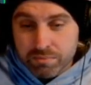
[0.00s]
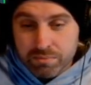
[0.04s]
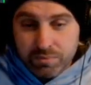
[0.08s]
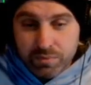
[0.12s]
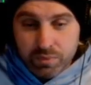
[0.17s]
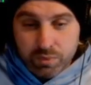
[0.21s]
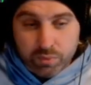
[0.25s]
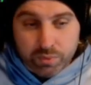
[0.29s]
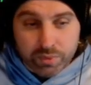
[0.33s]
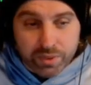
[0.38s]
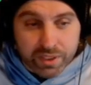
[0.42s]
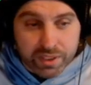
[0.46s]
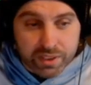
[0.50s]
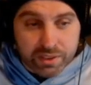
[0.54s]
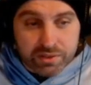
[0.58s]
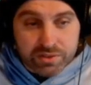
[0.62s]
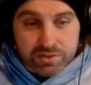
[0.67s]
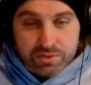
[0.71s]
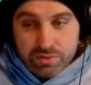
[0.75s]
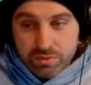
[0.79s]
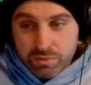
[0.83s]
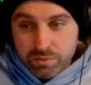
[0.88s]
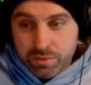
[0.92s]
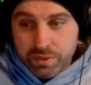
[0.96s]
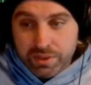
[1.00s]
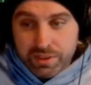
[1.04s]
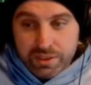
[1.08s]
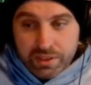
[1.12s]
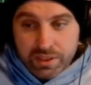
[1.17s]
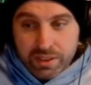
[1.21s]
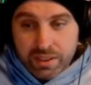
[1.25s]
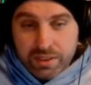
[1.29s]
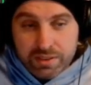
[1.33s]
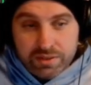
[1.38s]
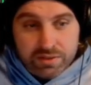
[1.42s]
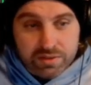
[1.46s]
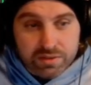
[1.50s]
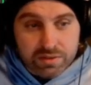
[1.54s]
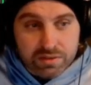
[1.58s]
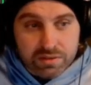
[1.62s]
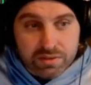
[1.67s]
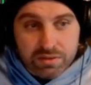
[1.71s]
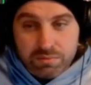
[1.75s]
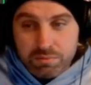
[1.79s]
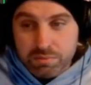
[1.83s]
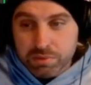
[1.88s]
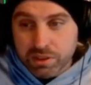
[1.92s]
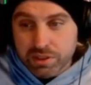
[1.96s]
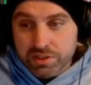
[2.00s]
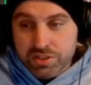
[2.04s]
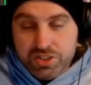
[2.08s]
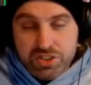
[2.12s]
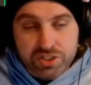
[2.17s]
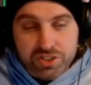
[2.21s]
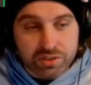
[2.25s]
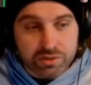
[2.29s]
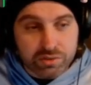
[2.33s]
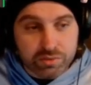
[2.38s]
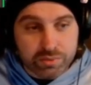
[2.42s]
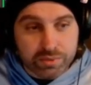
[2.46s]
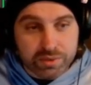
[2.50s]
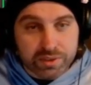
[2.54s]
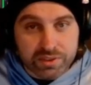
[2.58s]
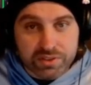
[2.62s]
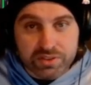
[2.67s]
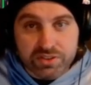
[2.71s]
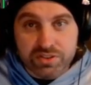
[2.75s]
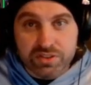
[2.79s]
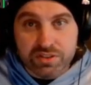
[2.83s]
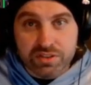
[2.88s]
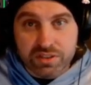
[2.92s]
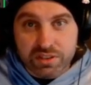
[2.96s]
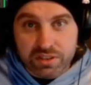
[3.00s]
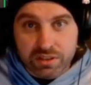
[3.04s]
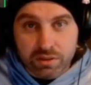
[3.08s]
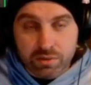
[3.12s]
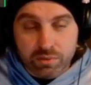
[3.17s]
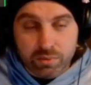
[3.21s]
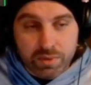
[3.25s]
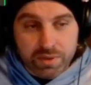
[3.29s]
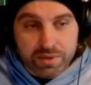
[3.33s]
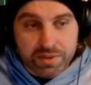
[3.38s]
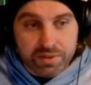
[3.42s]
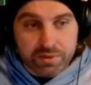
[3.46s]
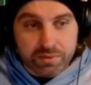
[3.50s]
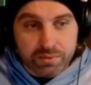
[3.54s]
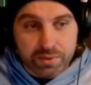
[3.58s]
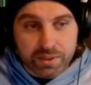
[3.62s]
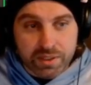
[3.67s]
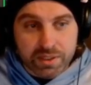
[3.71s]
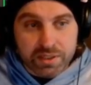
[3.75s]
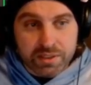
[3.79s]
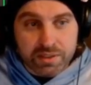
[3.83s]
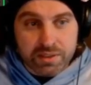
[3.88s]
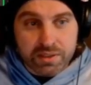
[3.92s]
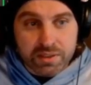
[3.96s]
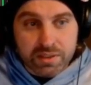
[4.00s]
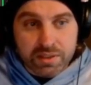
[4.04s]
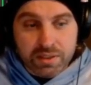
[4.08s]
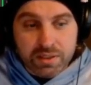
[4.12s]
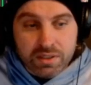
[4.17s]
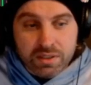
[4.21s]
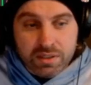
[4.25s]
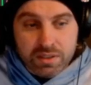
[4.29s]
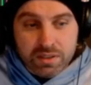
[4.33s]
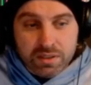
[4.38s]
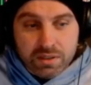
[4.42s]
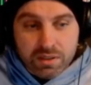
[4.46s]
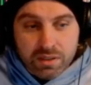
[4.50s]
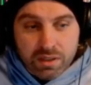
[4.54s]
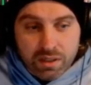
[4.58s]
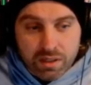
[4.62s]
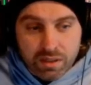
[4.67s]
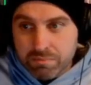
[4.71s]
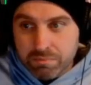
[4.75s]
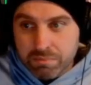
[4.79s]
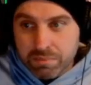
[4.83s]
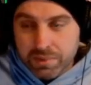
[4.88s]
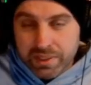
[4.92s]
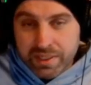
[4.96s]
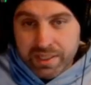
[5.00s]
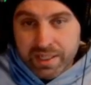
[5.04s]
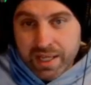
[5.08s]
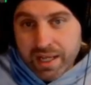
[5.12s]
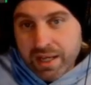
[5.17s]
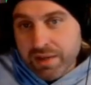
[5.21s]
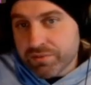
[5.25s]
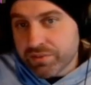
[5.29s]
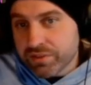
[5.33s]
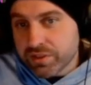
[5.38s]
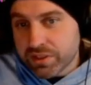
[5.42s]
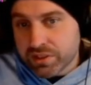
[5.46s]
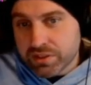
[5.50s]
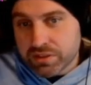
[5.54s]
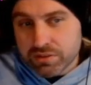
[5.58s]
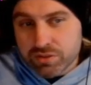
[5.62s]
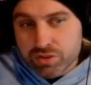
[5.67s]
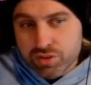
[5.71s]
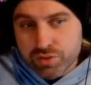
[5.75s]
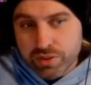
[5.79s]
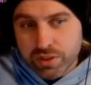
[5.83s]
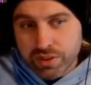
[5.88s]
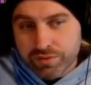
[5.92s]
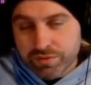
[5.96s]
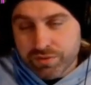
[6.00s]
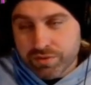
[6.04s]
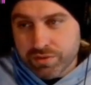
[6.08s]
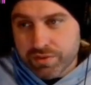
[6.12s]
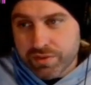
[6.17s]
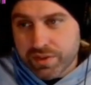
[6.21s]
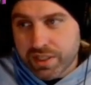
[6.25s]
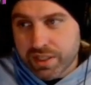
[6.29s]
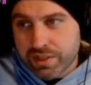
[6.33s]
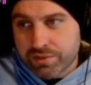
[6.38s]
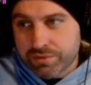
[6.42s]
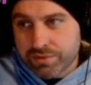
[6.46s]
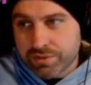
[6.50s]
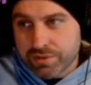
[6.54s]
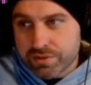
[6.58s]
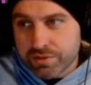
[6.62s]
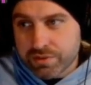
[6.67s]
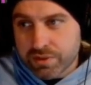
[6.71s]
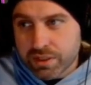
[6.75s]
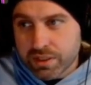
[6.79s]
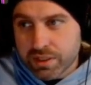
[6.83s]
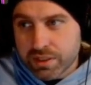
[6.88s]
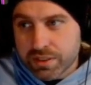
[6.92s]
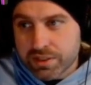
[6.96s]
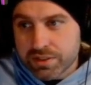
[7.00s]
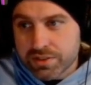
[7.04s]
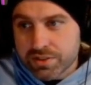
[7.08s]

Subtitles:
rings or whatnot, blood shield rings to deal with it, right? But I have a little trick for that for you guys.